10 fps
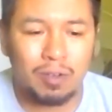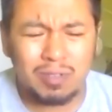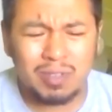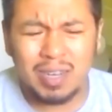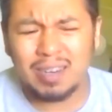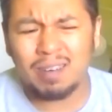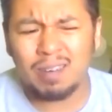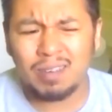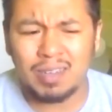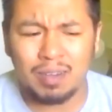those are kind of
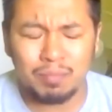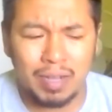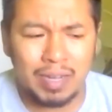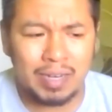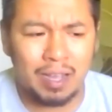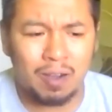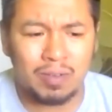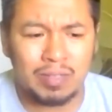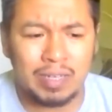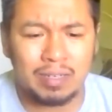hard to come by now,
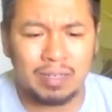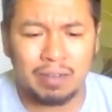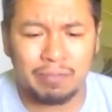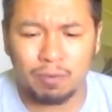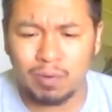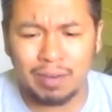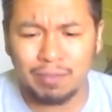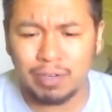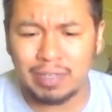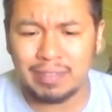and, and uh, for
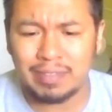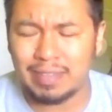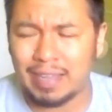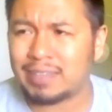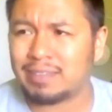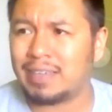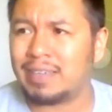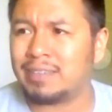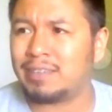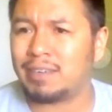whatever reason, it's
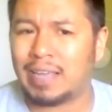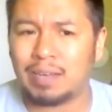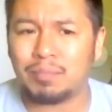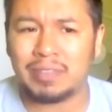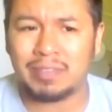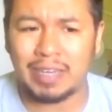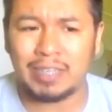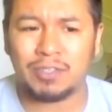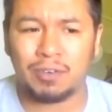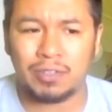actually easier to get them in
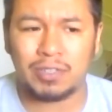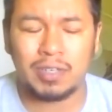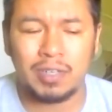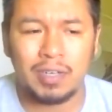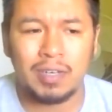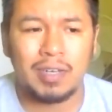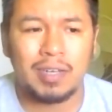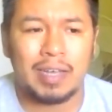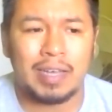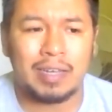St. George.
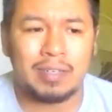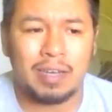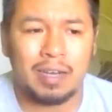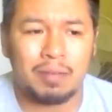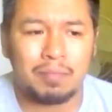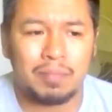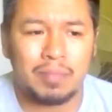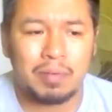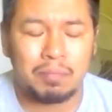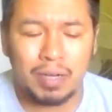And hmm. uh,
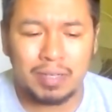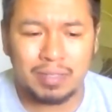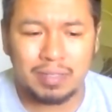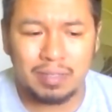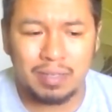but